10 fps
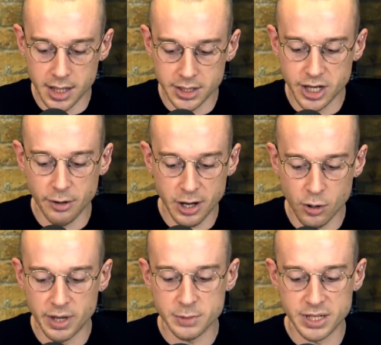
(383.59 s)
Jeremy
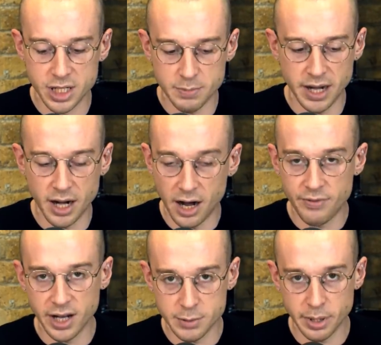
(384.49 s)
Corbyn has been suspended. I
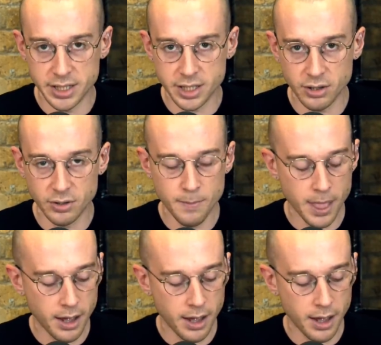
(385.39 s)
think it's political.